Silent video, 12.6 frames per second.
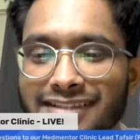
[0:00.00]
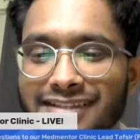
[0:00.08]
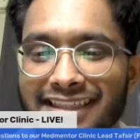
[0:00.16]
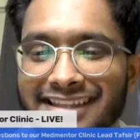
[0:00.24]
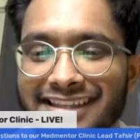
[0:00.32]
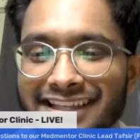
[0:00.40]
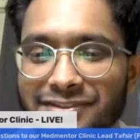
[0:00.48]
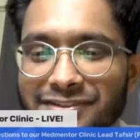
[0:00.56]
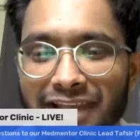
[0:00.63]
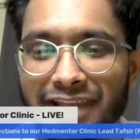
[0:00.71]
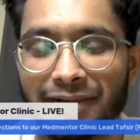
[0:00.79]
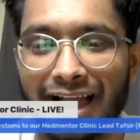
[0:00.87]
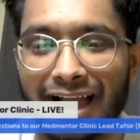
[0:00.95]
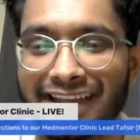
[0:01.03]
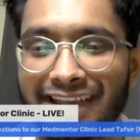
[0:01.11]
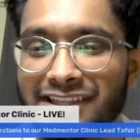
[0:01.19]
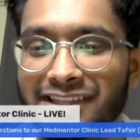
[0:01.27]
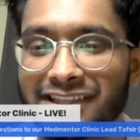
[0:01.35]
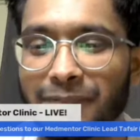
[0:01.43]
I think that's your name. Hi,
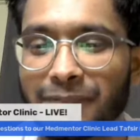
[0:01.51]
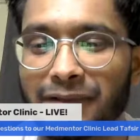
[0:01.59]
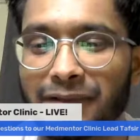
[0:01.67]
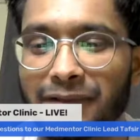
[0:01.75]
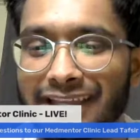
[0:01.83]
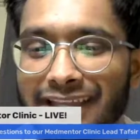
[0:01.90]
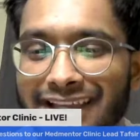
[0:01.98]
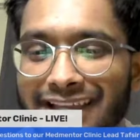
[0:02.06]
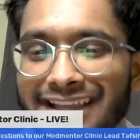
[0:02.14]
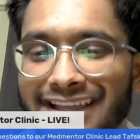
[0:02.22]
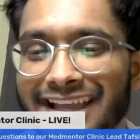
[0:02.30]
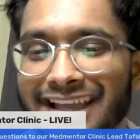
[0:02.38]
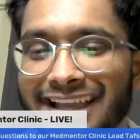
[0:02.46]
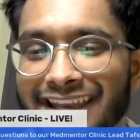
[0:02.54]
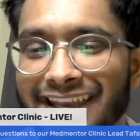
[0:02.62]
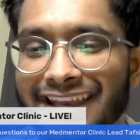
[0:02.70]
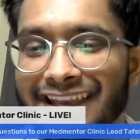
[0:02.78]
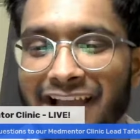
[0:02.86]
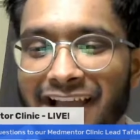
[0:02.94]
another sparring medic.
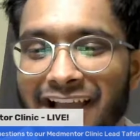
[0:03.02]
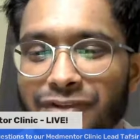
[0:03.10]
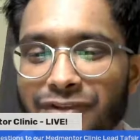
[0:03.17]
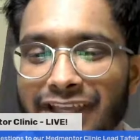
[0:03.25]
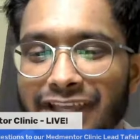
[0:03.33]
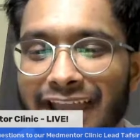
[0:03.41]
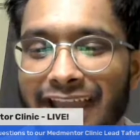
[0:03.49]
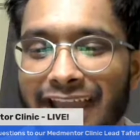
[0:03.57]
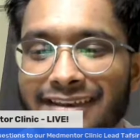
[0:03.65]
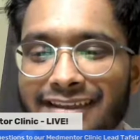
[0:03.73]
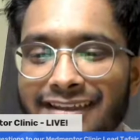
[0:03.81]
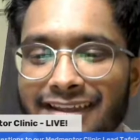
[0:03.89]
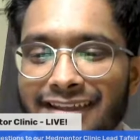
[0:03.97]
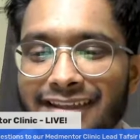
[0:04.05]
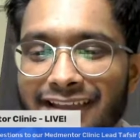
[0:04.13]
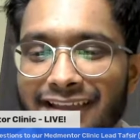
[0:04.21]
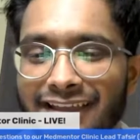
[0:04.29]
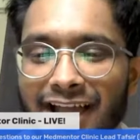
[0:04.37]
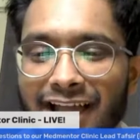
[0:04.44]
Nice to have you on again.
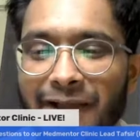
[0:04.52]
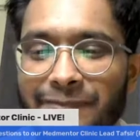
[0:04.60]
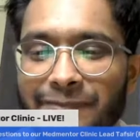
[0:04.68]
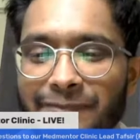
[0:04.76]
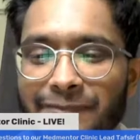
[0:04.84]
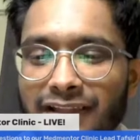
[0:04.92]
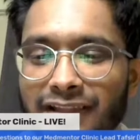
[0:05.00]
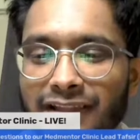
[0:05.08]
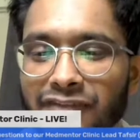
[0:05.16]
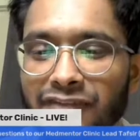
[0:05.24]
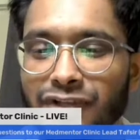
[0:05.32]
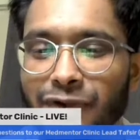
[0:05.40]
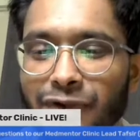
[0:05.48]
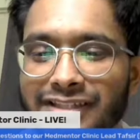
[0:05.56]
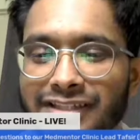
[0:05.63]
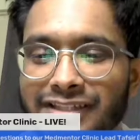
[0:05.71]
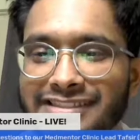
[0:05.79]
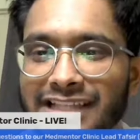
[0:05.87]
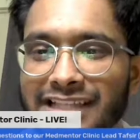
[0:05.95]
Love your
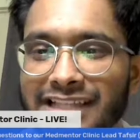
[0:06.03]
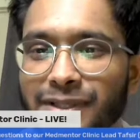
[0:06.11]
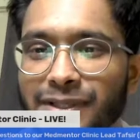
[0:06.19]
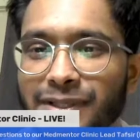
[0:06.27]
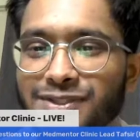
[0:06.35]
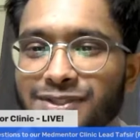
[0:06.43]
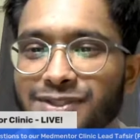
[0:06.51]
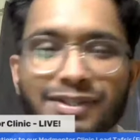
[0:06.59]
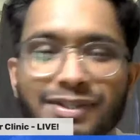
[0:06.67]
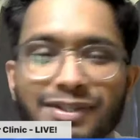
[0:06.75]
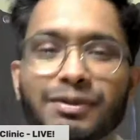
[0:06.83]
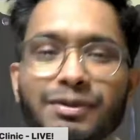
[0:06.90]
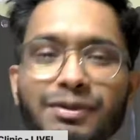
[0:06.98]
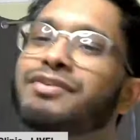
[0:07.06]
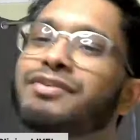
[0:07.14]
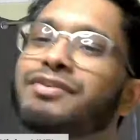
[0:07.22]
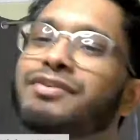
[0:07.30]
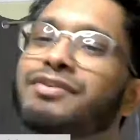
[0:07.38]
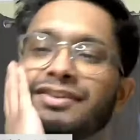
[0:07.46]
questions as per usual. So I'm looking
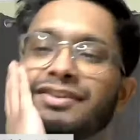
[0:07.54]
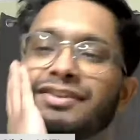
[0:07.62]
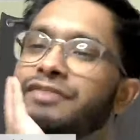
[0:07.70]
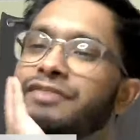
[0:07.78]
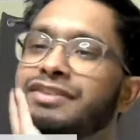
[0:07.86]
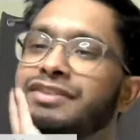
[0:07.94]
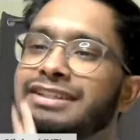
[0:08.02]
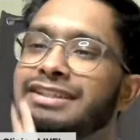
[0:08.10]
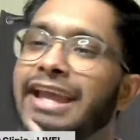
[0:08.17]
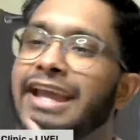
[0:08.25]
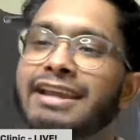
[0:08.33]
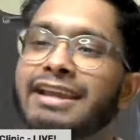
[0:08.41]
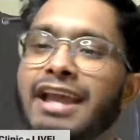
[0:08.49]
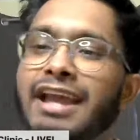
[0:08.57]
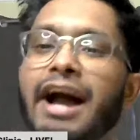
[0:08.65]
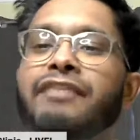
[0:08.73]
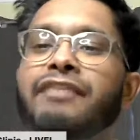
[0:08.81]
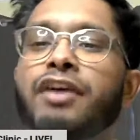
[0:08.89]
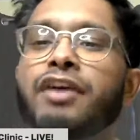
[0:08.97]
forward to answering a few today.
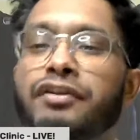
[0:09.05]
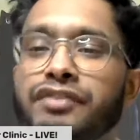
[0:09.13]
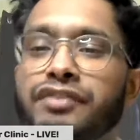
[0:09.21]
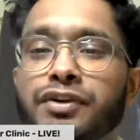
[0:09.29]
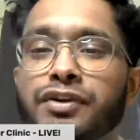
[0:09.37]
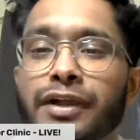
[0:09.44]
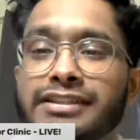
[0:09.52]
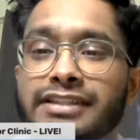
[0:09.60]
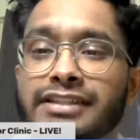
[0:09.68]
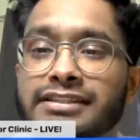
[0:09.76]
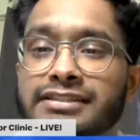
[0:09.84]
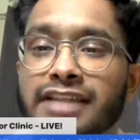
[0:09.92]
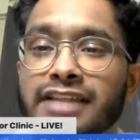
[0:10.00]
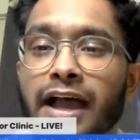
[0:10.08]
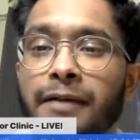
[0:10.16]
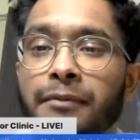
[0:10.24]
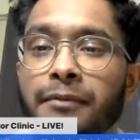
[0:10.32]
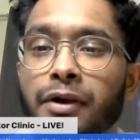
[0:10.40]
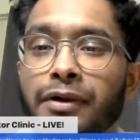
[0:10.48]
I've got a few questions
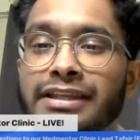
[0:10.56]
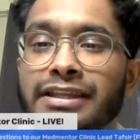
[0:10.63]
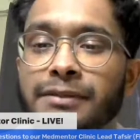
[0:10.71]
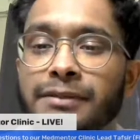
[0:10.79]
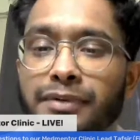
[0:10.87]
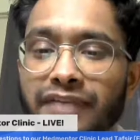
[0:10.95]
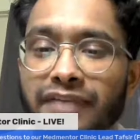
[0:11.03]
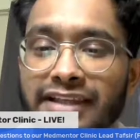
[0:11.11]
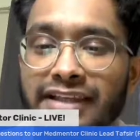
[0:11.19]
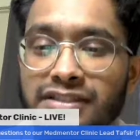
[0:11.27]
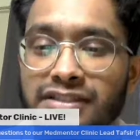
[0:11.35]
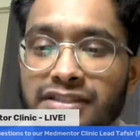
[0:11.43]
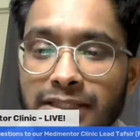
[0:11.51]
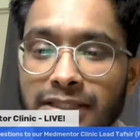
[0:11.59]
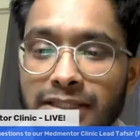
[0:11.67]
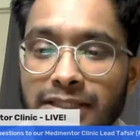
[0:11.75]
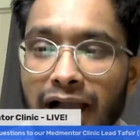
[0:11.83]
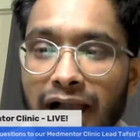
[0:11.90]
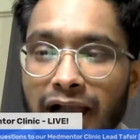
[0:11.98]
already provided to me
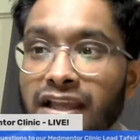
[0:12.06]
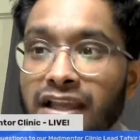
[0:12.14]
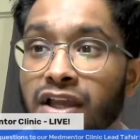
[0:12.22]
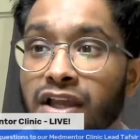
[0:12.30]
by